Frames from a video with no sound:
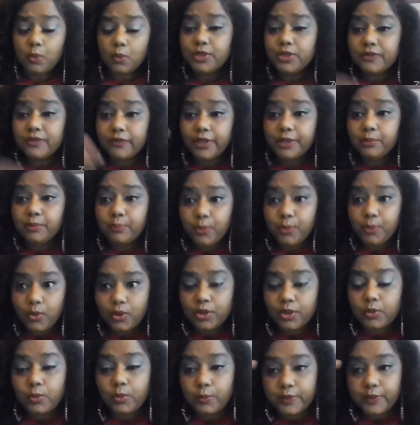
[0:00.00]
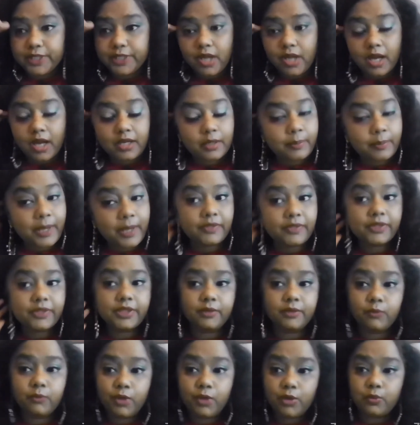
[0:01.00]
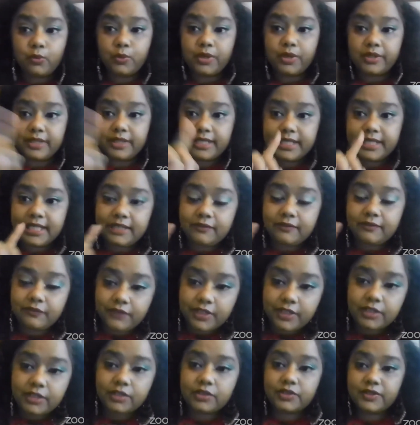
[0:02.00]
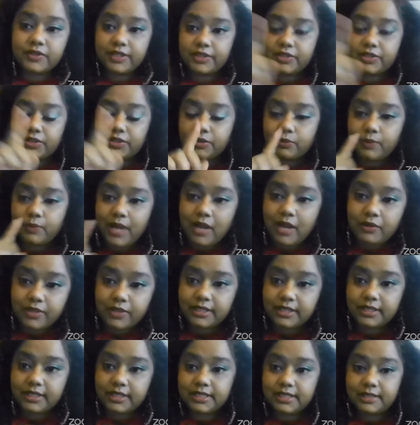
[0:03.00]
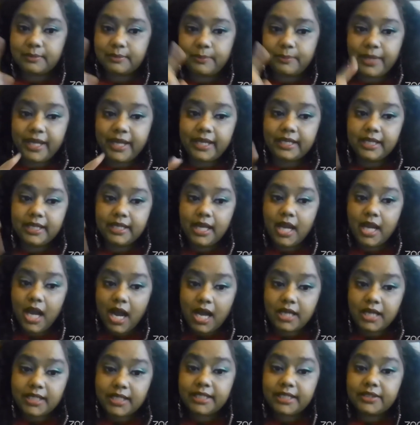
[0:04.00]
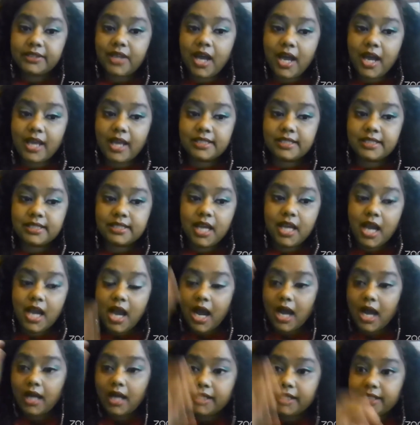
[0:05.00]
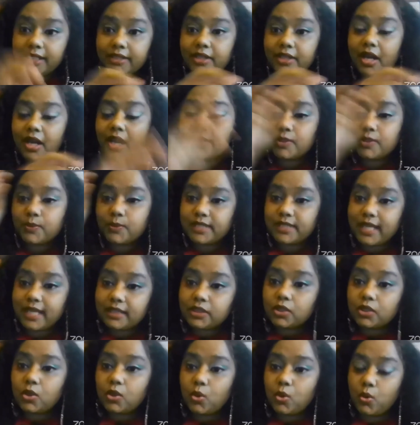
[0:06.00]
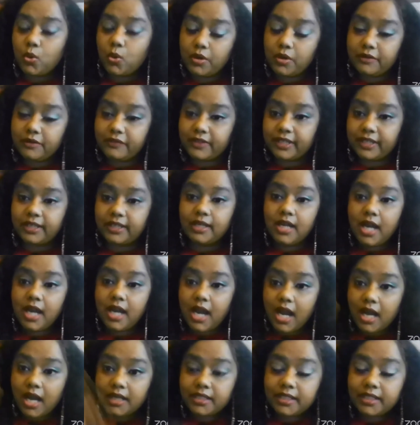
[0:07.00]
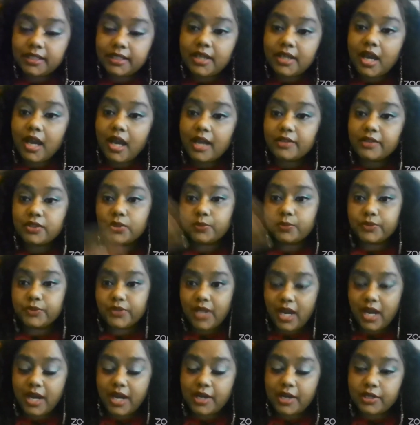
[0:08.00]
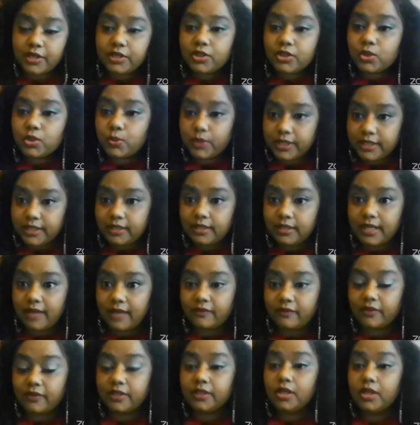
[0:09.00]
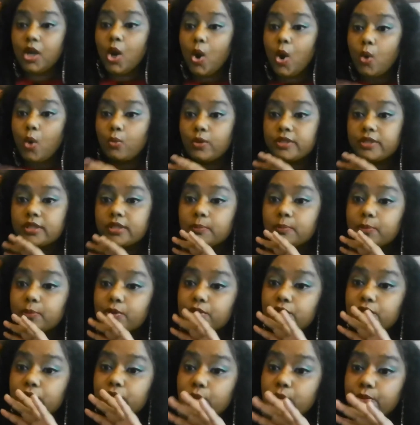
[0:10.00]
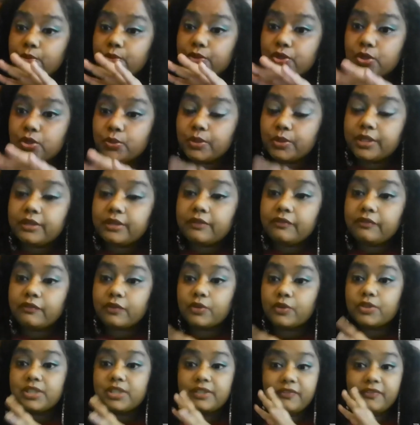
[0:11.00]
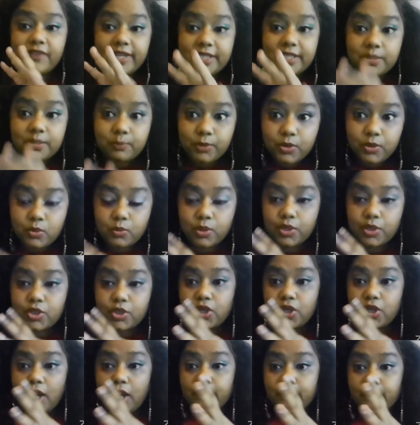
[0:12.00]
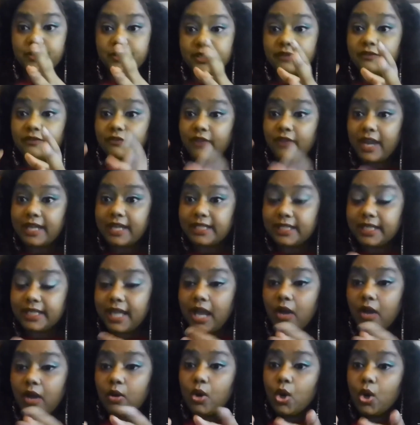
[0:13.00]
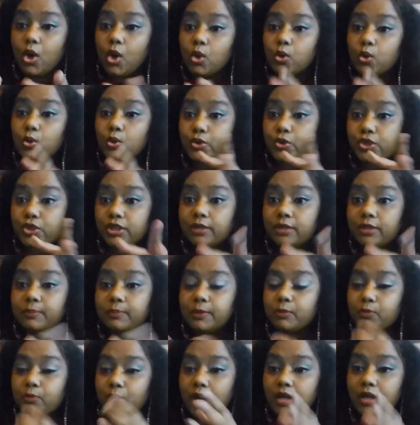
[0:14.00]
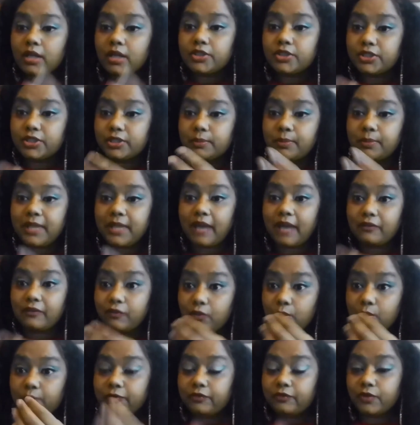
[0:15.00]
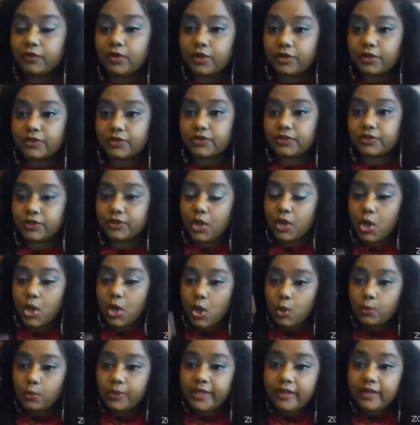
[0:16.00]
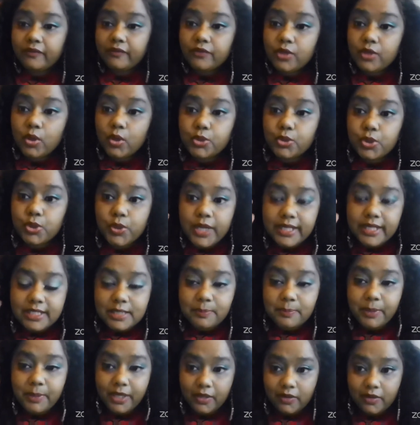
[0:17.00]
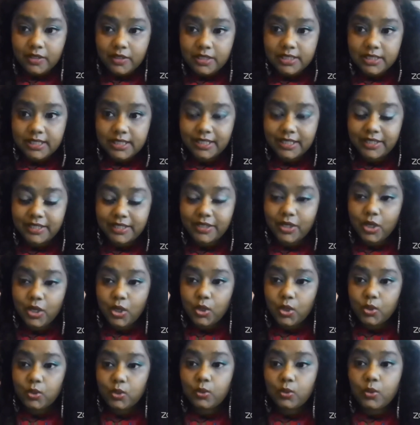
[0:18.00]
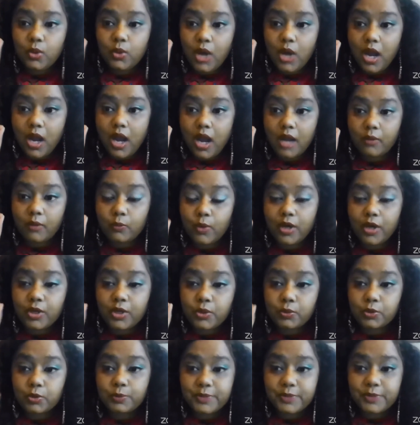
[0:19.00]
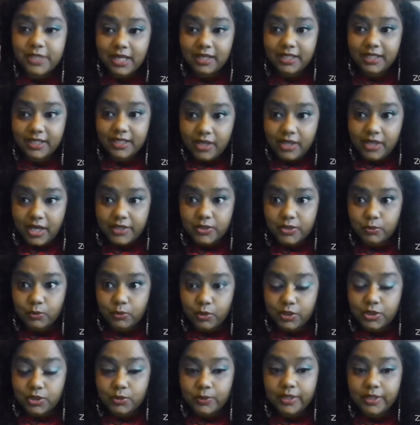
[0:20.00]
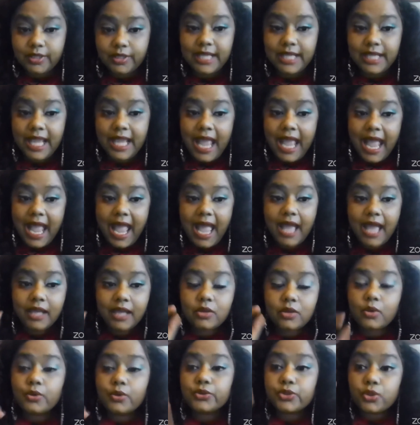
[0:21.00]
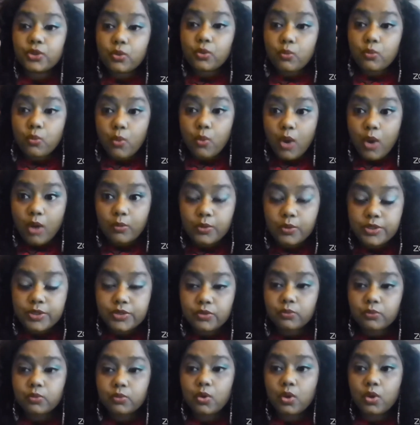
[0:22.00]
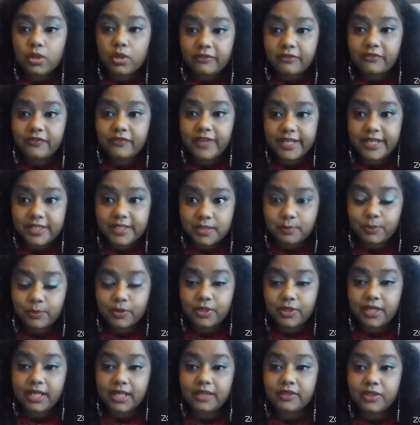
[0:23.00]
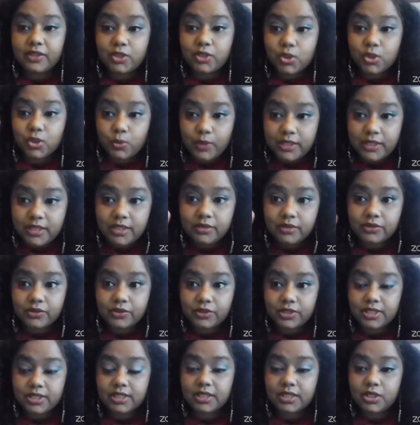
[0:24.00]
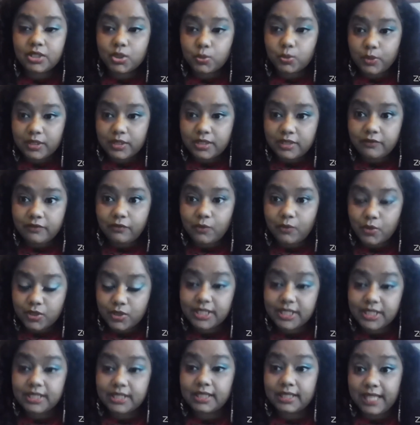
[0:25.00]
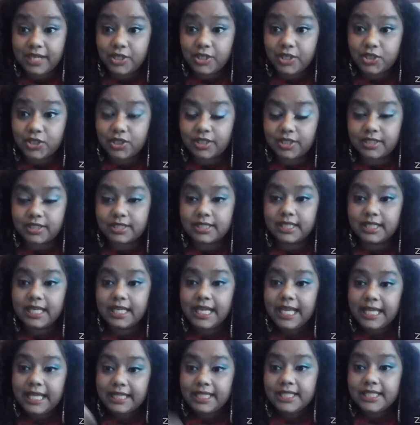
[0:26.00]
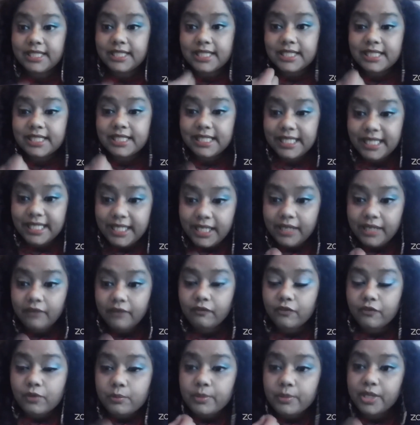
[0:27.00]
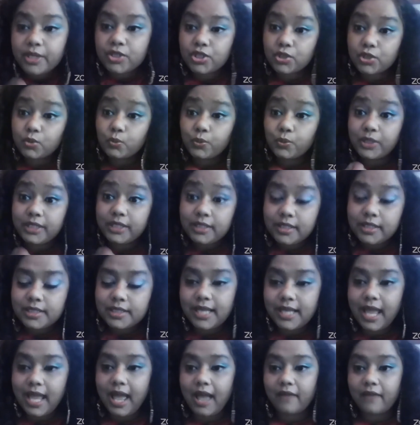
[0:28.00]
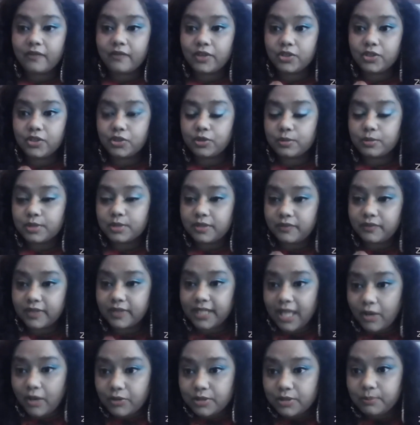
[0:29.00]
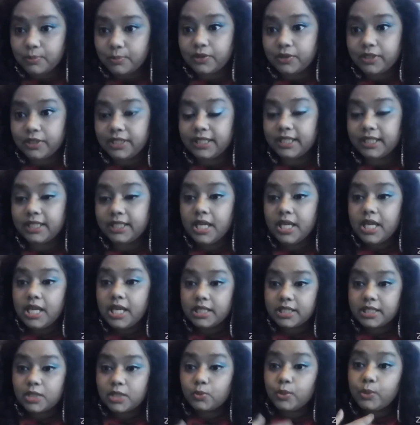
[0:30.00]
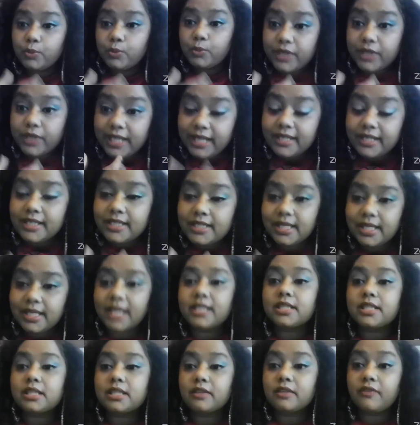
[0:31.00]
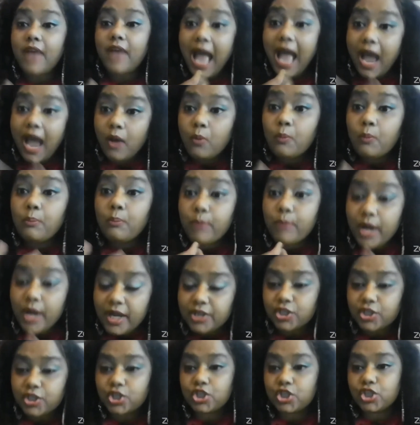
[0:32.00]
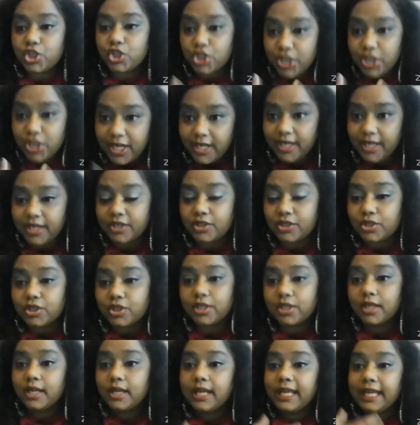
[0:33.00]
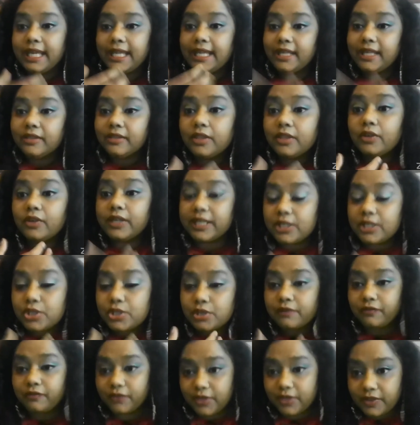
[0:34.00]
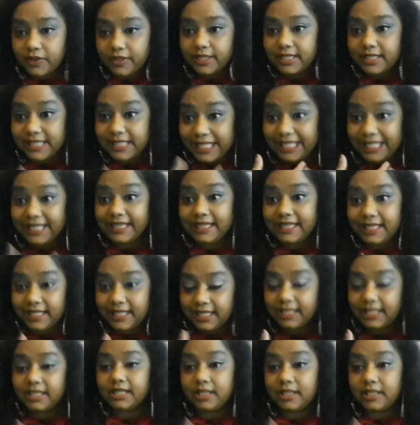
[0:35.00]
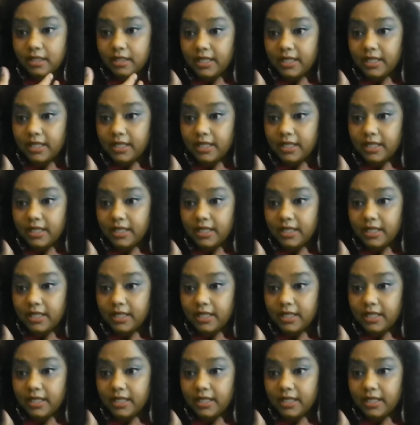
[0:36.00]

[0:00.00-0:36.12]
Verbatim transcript: what's very important when we talk about you know, one of the key figures that's surrounding this debate, Ankhi Das, Ankhi Das was at the core of it. Ankhi Das, who was hired in 2011, was the person who was doing the first Facebook workshops and finding out who should be brought onto the platform first. We have no transparency who, uh, what groups Ankhi Das worked with, and also what was the role of Facebook in the 2013-2014 elections. This is key information we need to have in terms of accountability, because we will get a sense of how much changed in their interference in the Indian